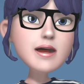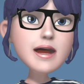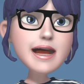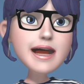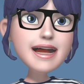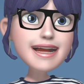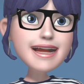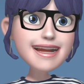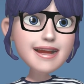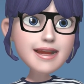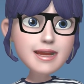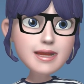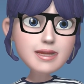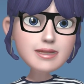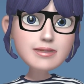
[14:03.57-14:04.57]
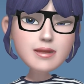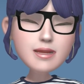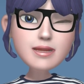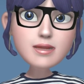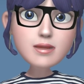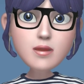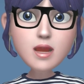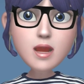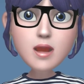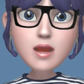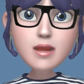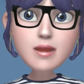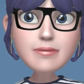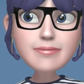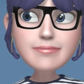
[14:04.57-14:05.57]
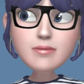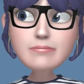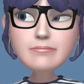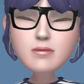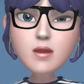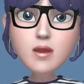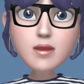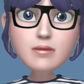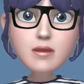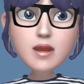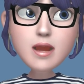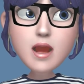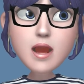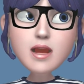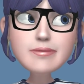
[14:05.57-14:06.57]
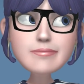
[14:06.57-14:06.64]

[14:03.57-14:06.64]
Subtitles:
needs the prescription drug,